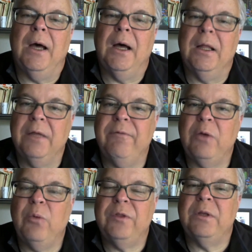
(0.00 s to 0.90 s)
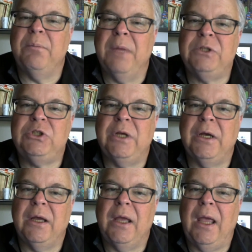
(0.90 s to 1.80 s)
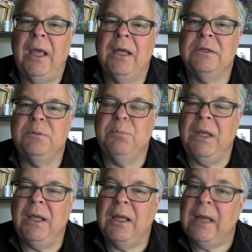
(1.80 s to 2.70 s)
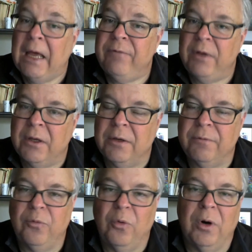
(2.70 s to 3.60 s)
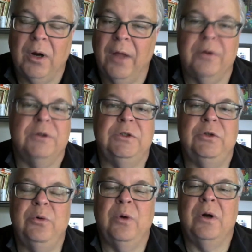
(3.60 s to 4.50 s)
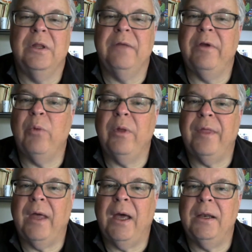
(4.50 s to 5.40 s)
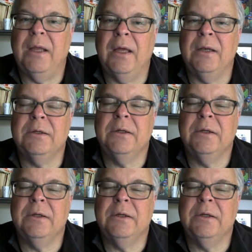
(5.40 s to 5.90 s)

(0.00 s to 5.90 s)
uh, living with dementia and being an advocate for others who are living with that. And